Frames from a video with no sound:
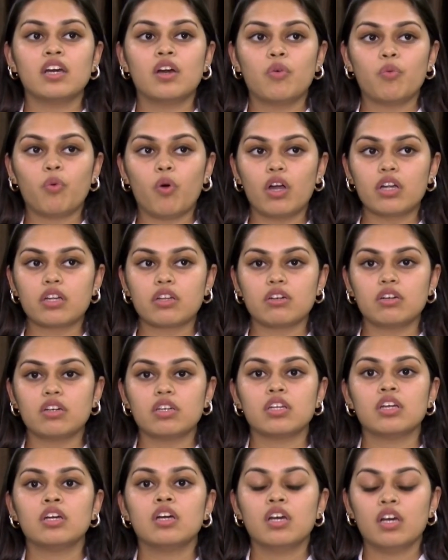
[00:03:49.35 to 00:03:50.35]

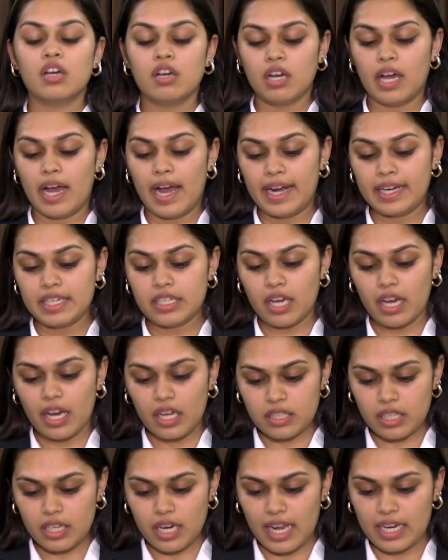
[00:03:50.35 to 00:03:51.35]
water and
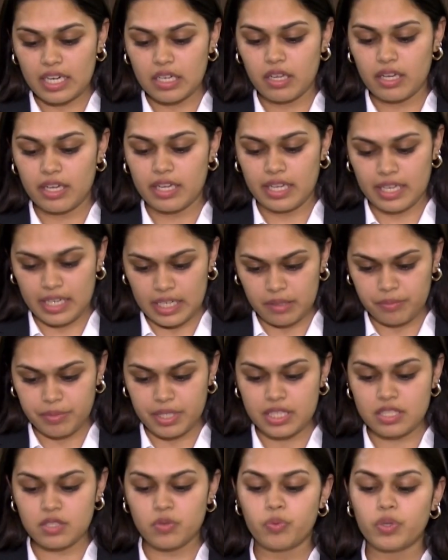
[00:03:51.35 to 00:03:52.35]
other
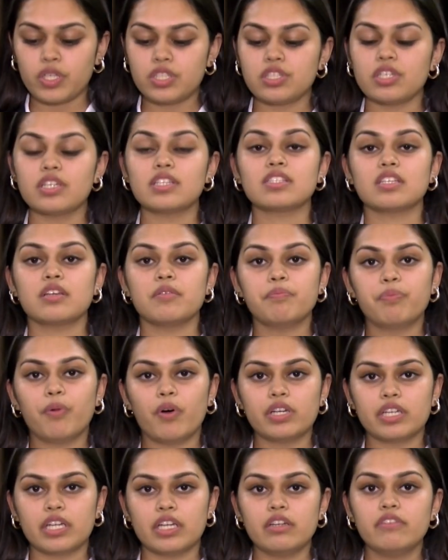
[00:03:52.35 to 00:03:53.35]
elements which is
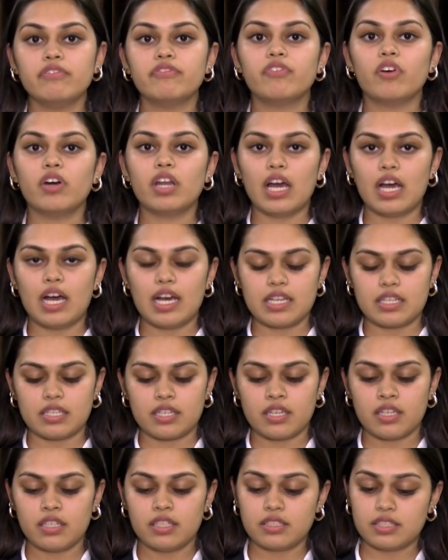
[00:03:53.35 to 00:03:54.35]
important for
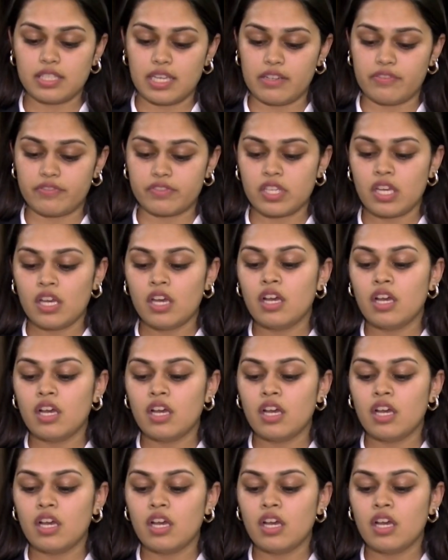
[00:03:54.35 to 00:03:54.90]
ourselves.